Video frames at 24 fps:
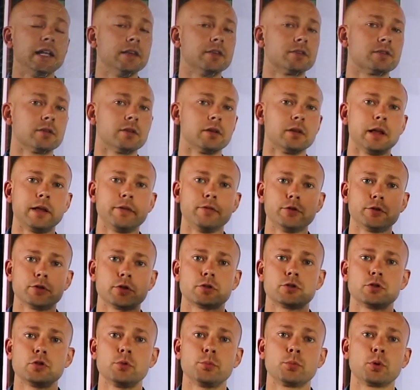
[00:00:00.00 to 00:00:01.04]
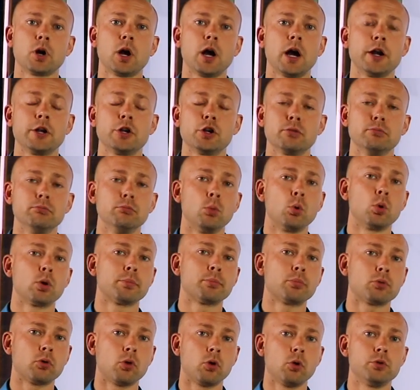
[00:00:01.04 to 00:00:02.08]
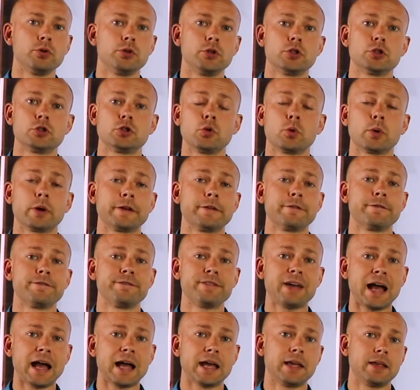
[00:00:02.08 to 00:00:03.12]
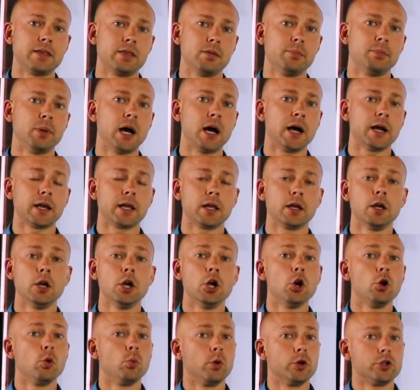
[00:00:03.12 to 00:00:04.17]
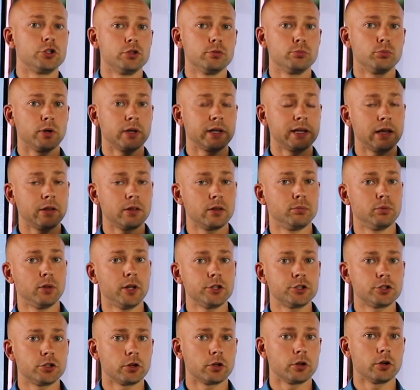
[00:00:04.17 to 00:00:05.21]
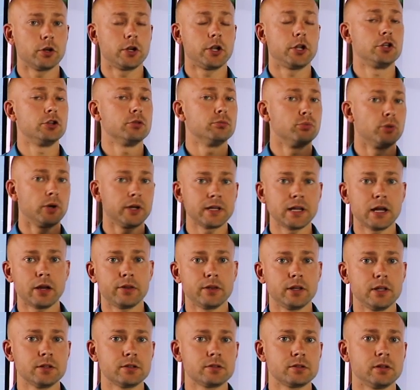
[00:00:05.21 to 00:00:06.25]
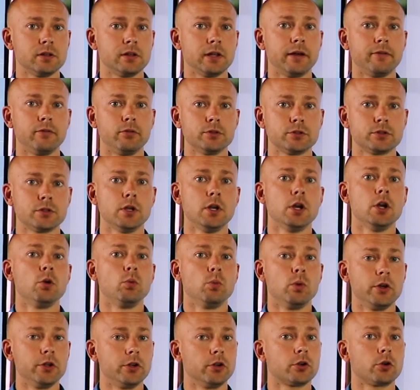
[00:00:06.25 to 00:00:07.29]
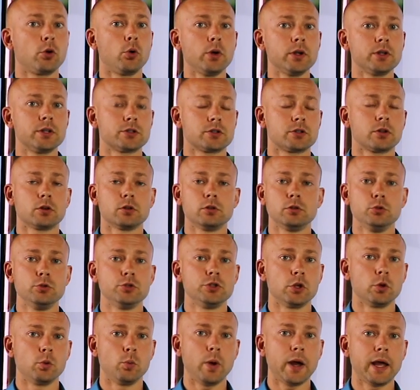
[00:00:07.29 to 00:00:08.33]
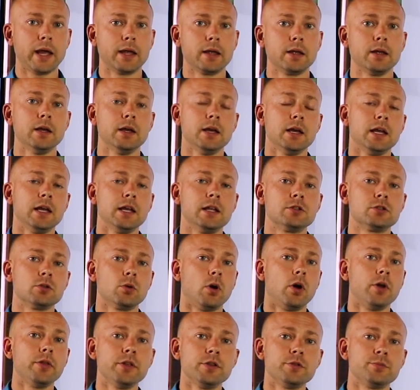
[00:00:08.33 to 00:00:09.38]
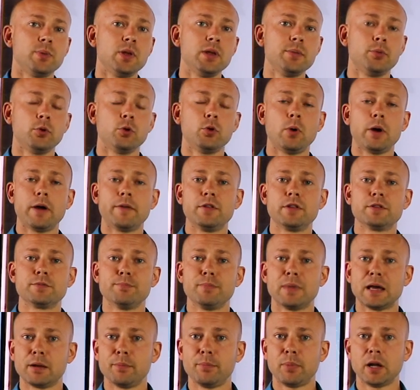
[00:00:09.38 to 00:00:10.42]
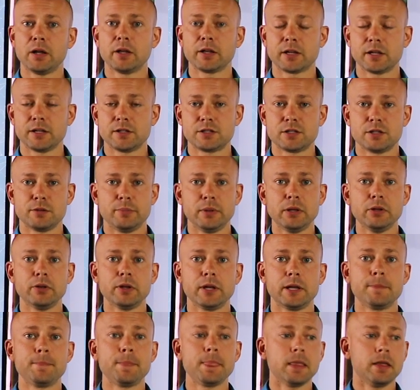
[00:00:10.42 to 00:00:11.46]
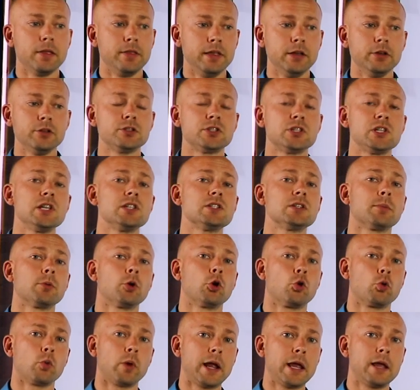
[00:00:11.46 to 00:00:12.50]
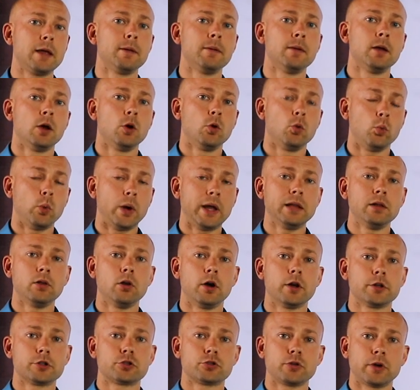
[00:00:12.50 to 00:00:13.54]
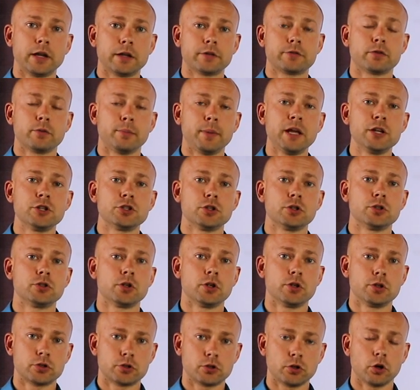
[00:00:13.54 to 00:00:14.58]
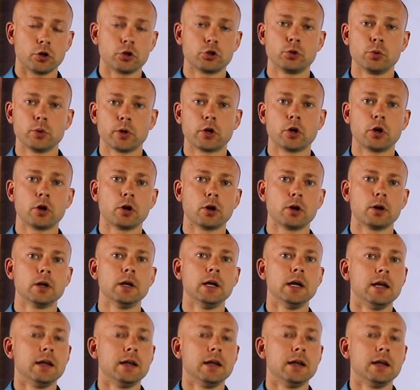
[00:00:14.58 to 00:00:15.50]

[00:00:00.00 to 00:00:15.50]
insulin levels are super high, you're more prone to storing fat in the body. Once you bring down the blood sugar and you bring down the insulin levels, well, you're going to start losing weight. And so all these people who have this metabolic instability, they'll see some great weight loss transformations start to occur.